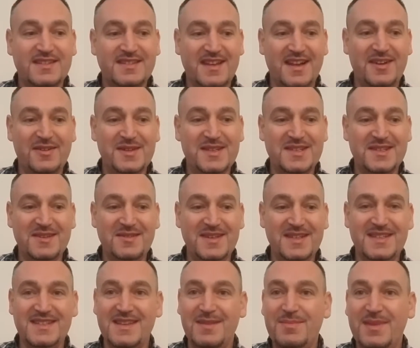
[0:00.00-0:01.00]
So as soon
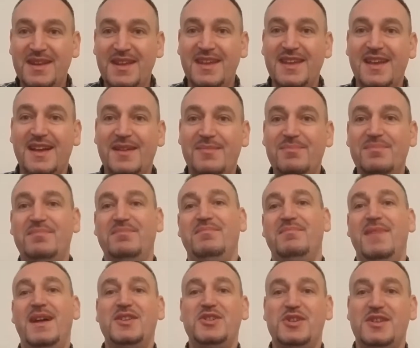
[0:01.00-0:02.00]
as somebody
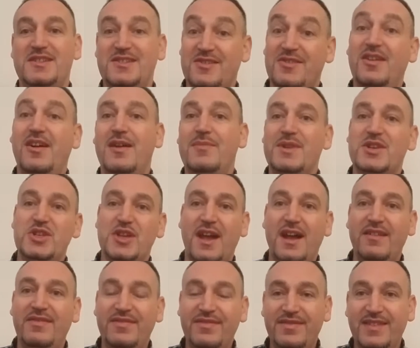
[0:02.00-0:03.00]
mentions, "Oh, I'm a
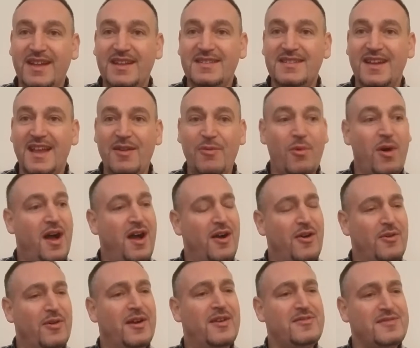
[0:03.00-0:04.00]
chef," it's like,
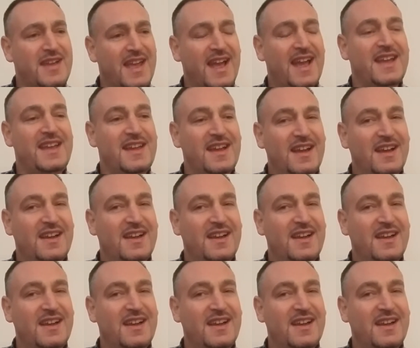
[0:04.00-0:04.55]
wow, okay,